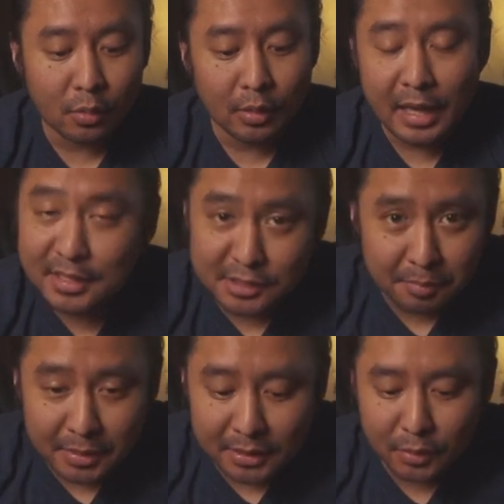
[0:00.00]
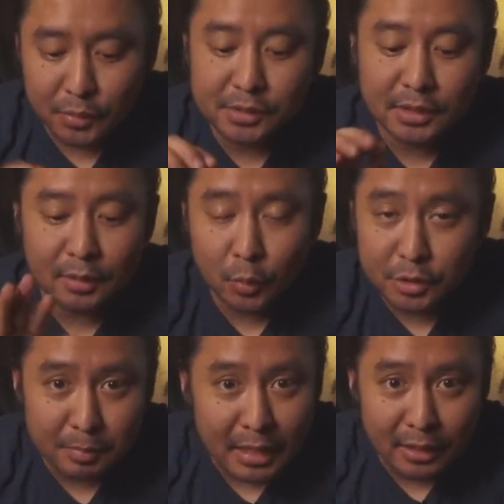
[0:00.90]
or hasn't been used and
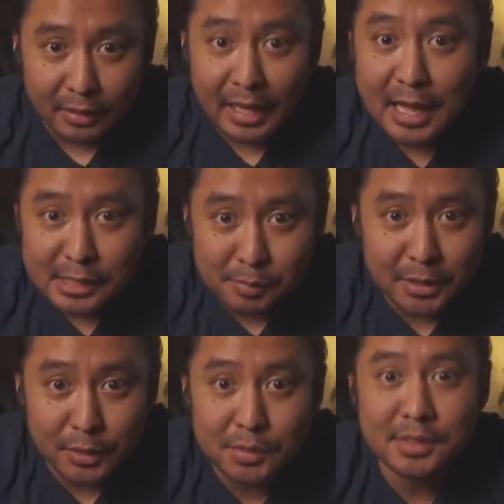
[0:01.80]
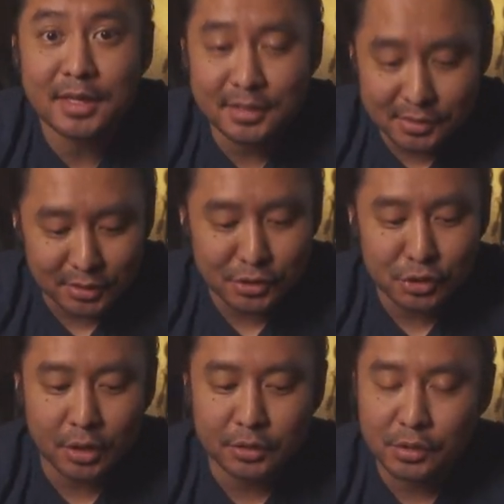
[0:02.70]
which battery has been used and is
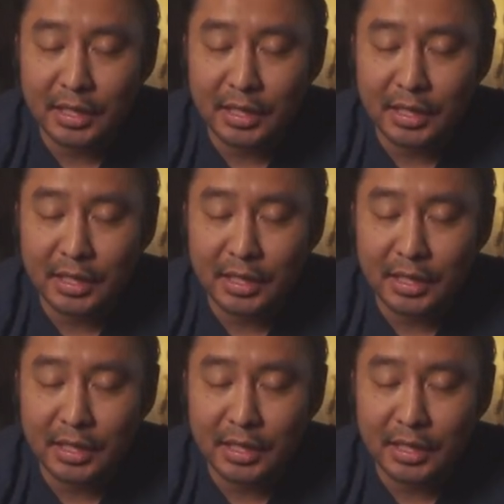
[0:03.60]
discharged.